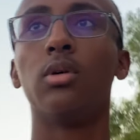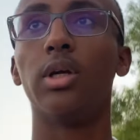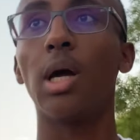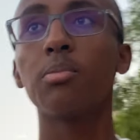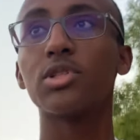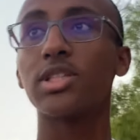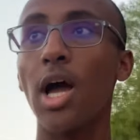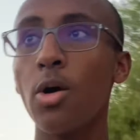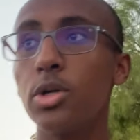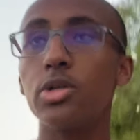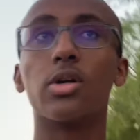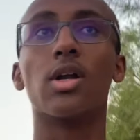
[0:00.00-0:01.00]
And I'm just
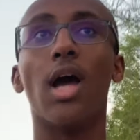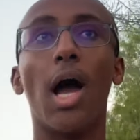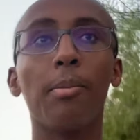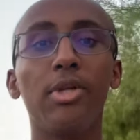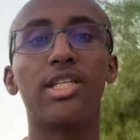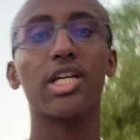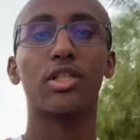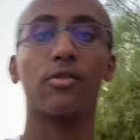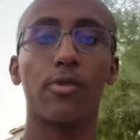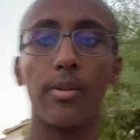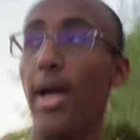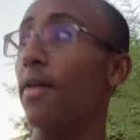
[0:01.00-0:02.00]
out here. I'm detaching
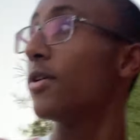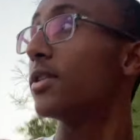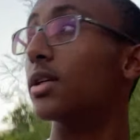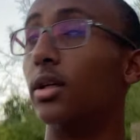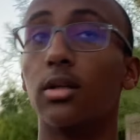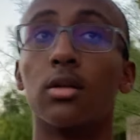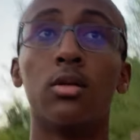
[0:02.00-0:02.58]
from everything.